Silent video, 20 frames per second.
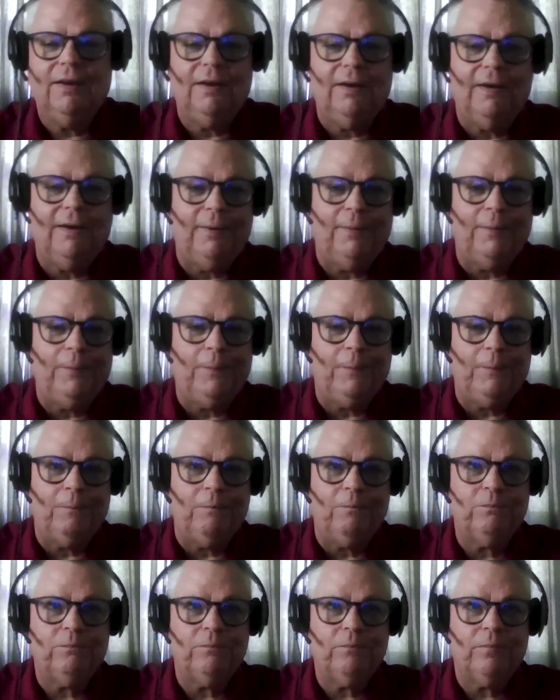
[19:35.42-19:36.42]

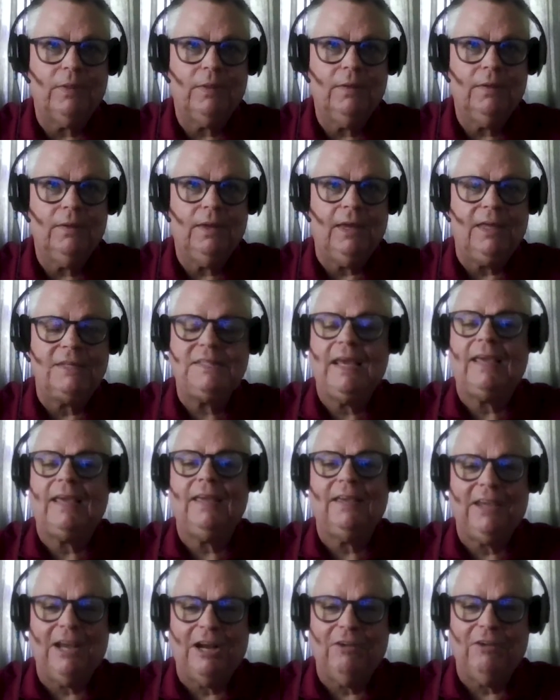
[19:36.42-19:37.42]
and
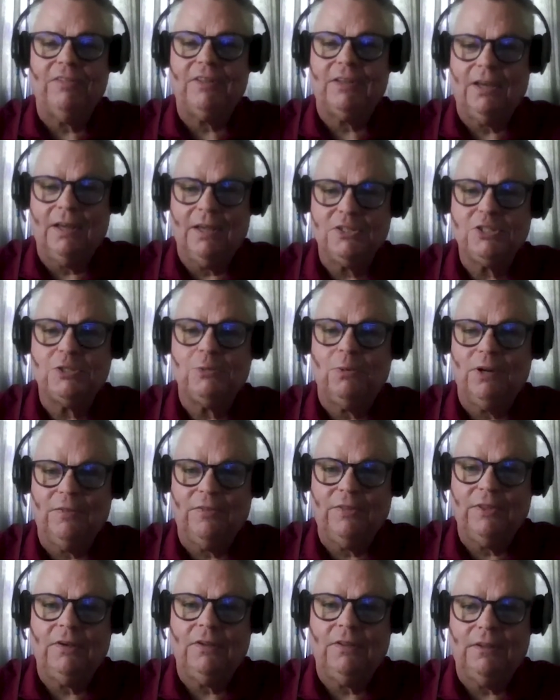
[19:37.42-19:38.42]
taking care of the customer
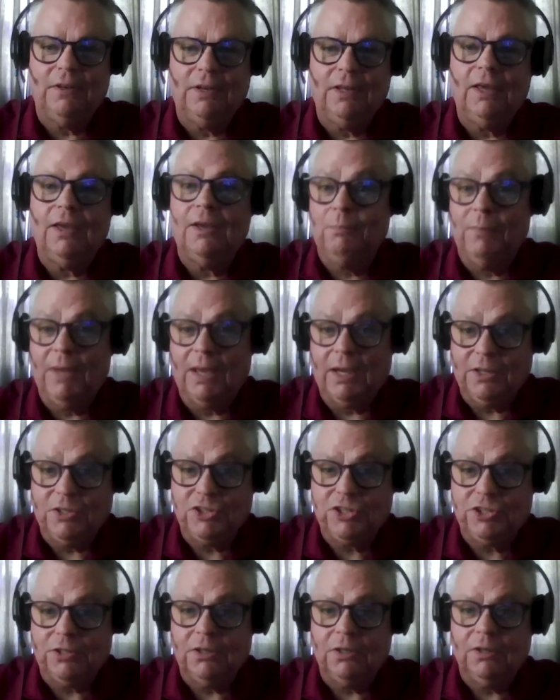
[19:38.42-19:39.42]
at the end of the day, and making
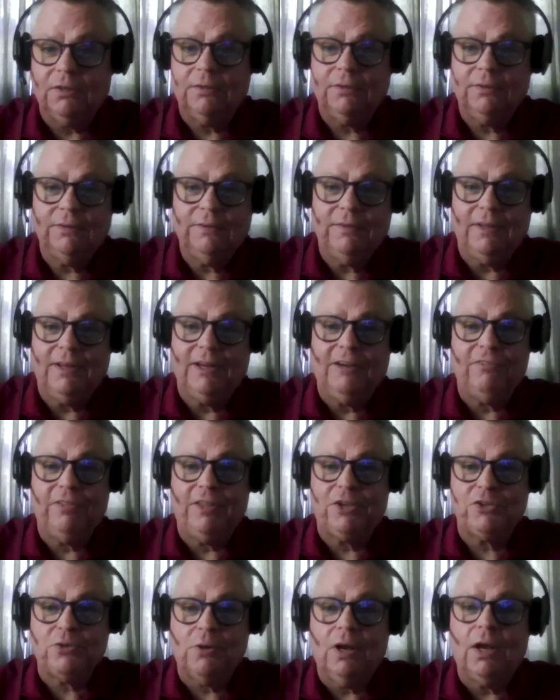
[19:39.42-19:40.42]
sure that
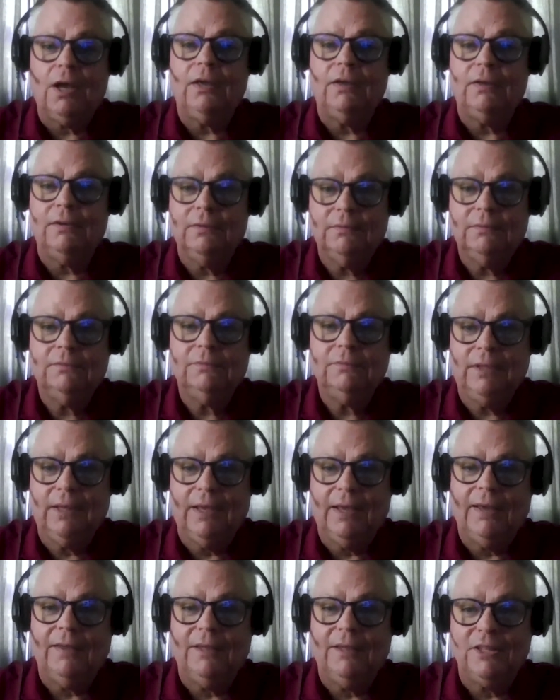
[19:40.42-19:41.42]
everything's right.
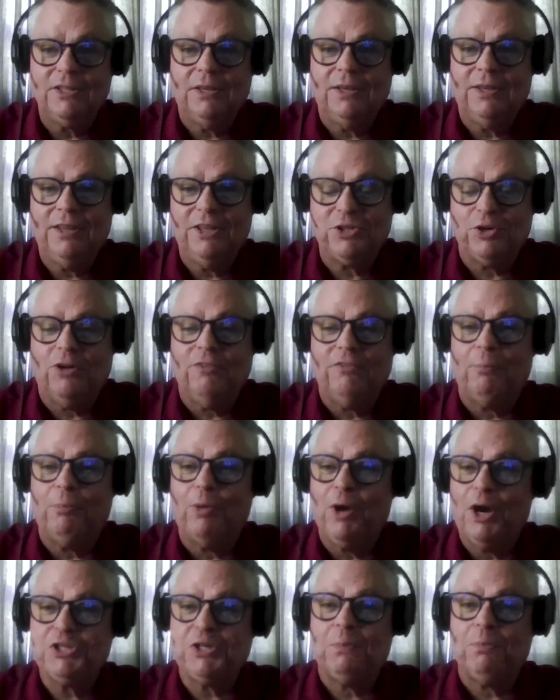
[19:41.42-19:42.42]
Yeah. It's sort of a
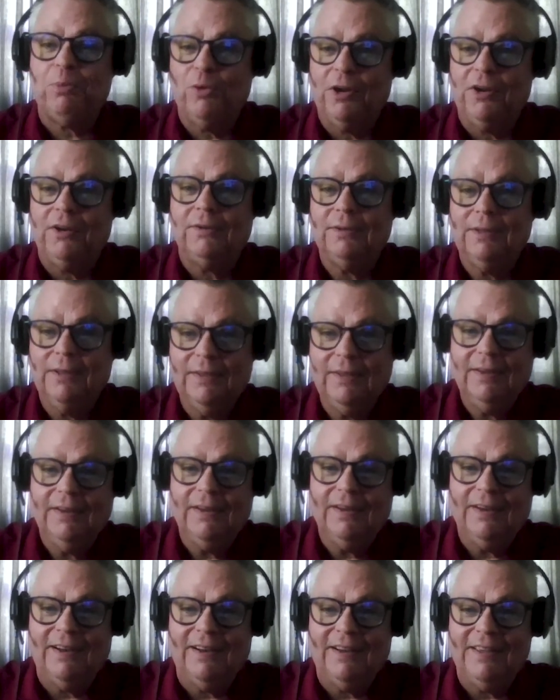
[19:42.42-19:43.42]
pressure point
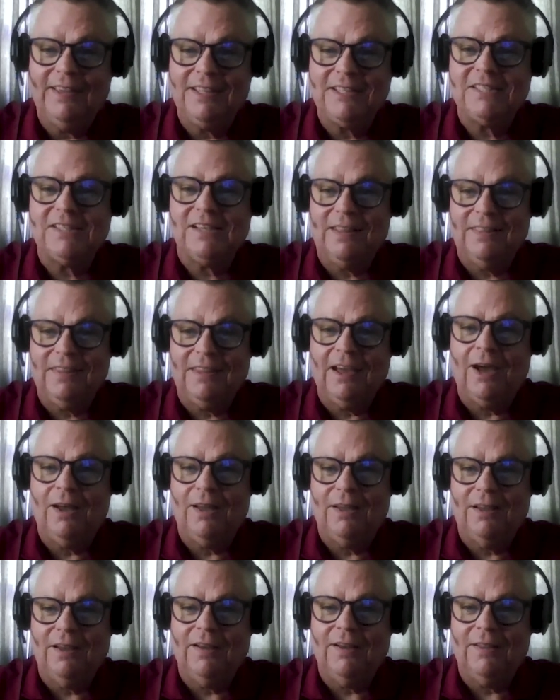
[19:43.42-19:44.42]
inside
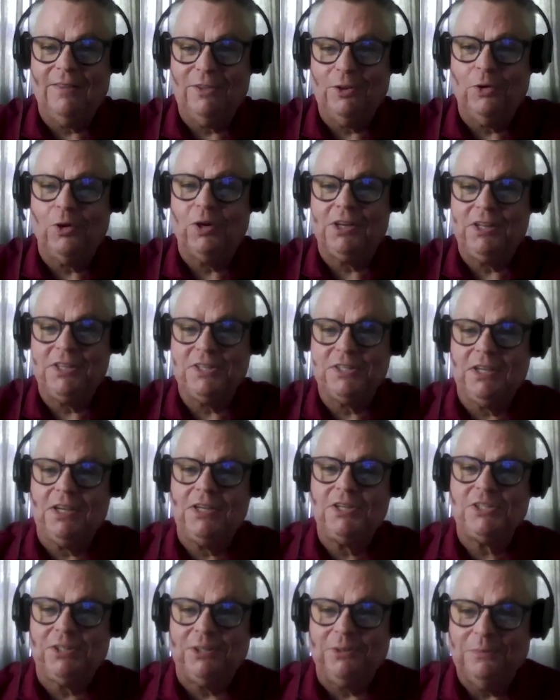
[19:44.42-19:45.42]
the
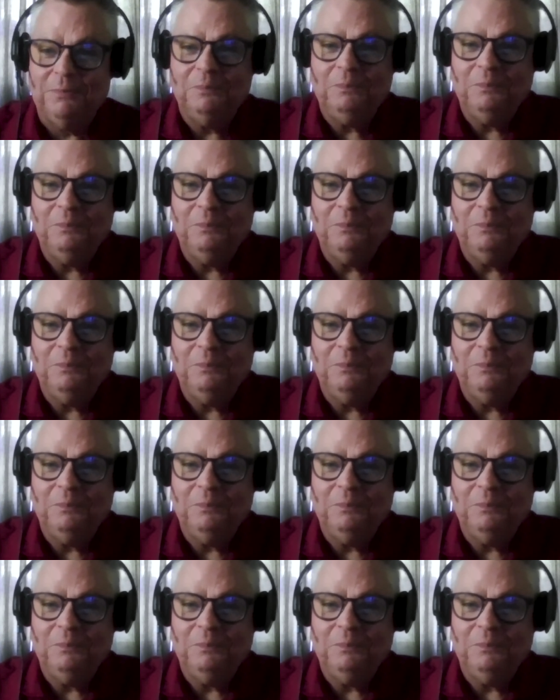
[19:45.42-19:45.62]
organization.